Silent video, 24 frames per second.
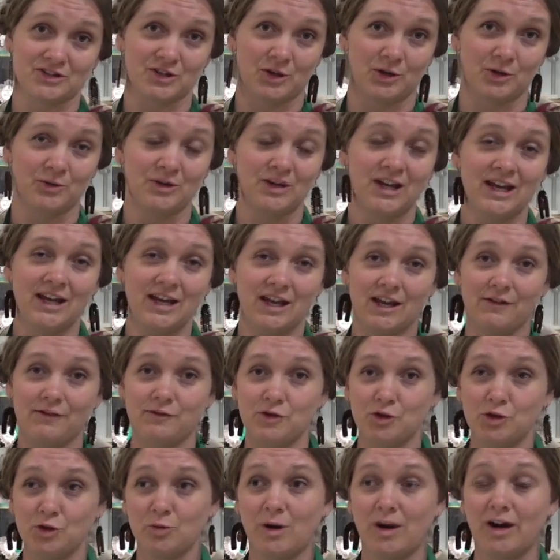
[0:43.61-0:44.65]
So
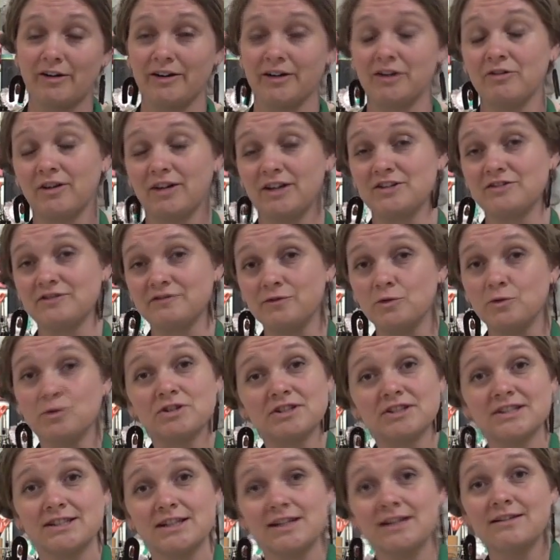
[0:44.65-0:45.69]
if you are in grades
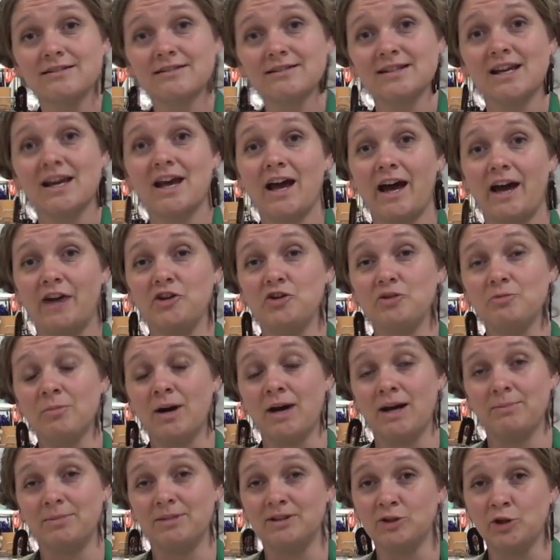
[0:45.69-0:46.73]
4 to 6 and you
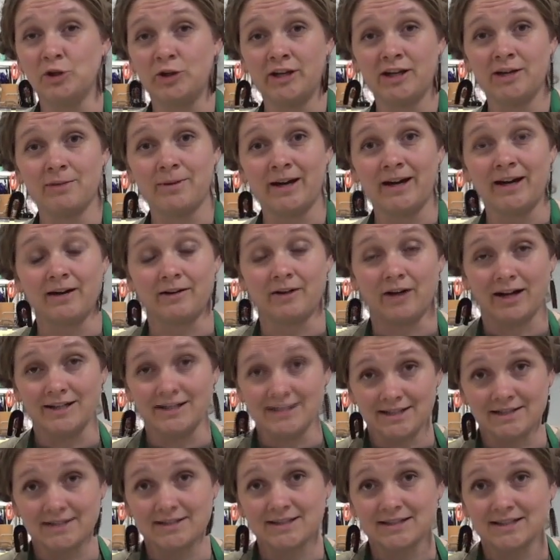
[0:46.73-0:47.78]
might be learning about
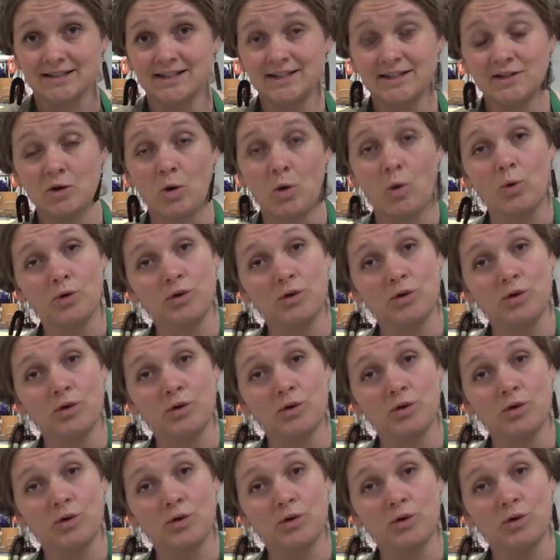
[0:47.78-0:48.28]
identity,